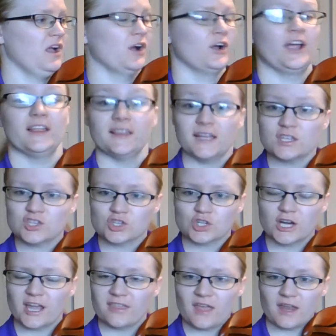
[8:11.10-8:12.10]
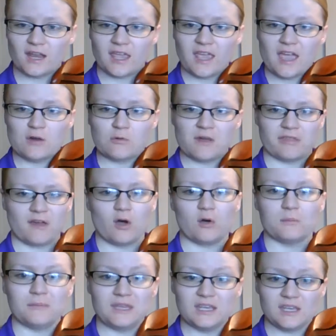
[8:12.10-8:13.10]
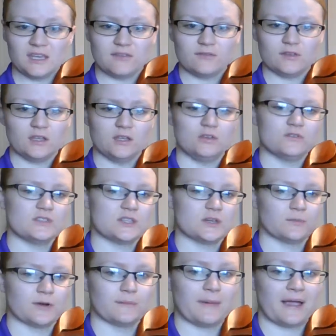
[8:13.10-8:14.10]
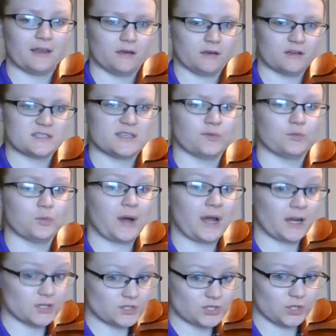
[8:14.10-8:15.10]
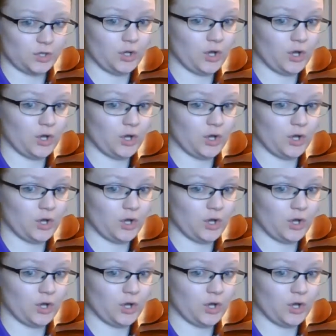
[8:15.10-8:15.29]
All right, let's try that again without me giving you some reminders of where to